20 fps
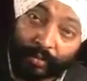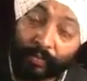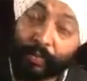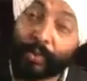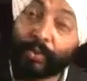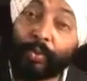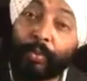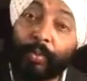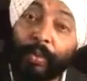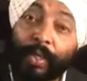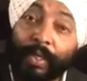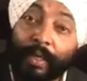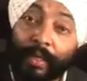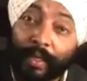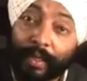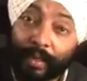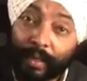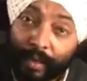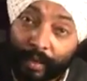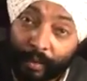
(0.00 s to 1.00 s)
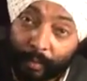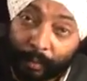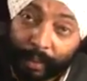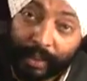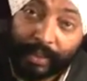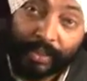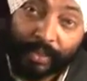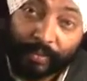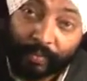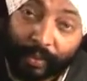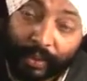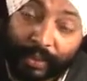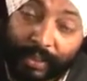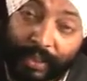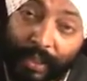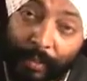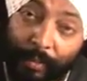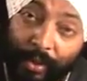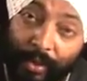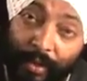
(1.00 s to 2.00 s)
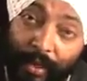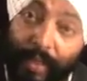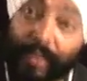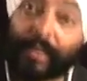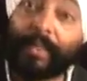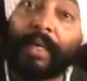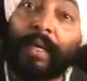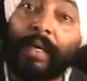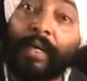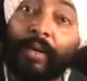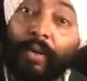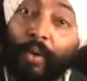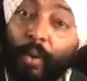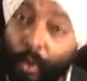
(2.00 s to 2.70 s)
which could be a mixed vegetable raita